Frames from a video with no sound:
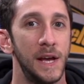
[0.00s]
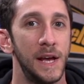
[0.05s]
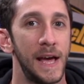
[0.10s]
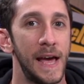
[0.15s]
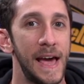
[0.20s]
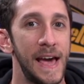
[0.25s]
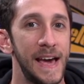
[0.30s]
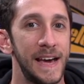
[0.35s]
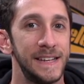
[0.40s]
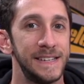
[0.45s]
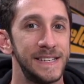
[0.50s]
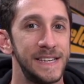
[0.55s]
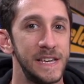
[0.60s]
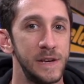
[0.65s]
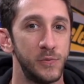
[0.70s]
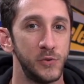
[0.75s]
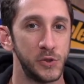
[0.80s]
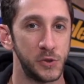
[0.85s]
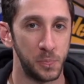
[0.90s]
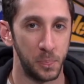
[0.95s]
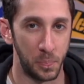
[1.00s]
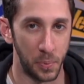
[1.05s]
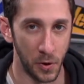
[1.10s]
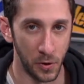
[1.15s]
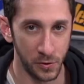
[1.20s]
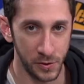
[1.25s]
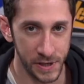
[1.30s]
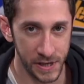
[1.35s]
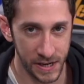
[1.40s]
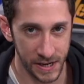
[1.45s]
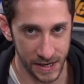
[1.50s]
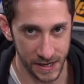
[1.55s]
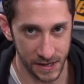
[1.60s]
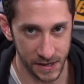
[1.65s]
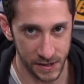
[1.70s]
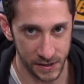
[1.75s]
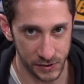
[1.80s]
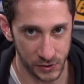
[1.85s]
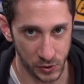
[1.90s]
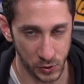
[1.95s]
and he was bullied in
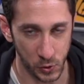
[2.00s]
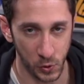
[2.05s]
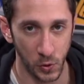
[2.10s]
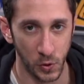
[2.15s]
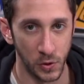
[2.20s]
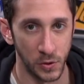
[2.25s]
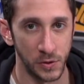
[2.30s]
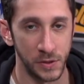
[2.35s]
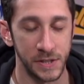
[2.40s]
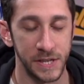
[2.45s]
his school,